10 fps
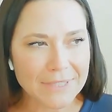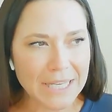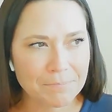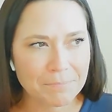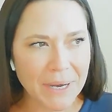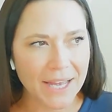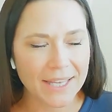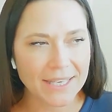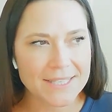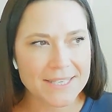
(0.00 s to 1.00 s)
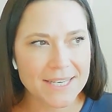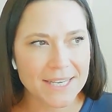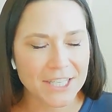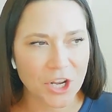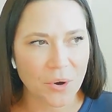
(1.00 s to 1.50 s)
But,
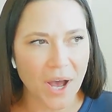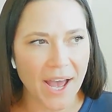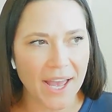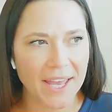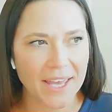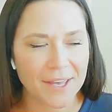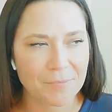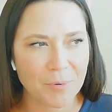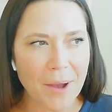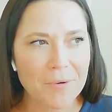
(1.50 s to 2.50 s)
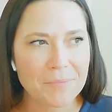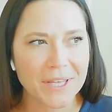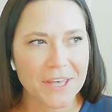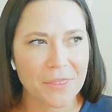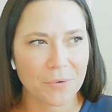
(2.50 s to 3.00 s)
I
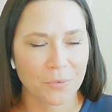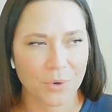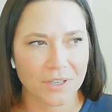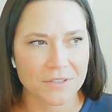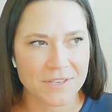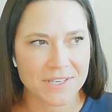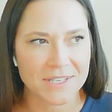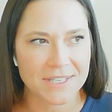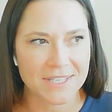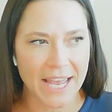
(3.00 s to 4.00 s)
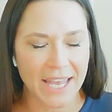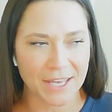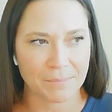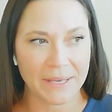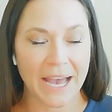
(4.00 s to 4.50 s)
probably the worst
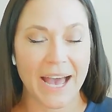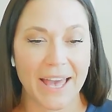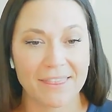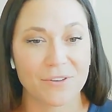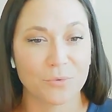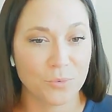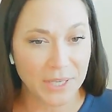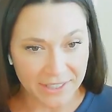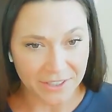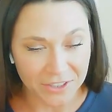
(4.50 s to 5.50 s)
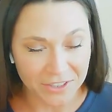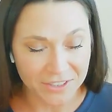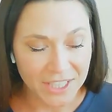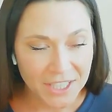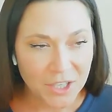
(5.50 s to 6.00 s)
day behind the wheel
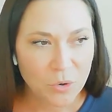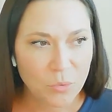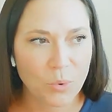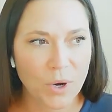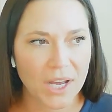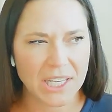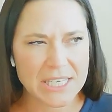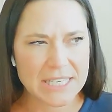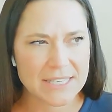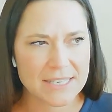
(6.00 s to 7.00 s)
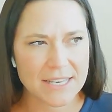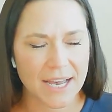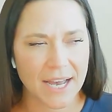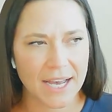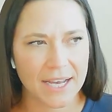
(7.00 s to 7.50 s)
was
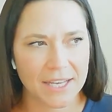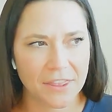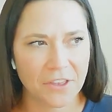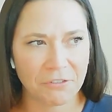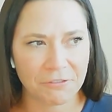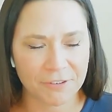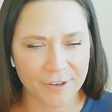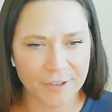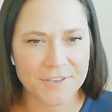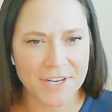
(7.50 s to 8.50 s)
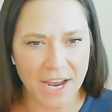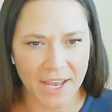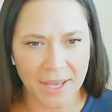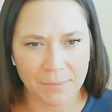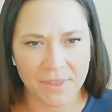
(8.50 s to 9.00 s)
the first
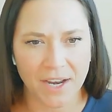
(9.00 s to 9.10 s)
time that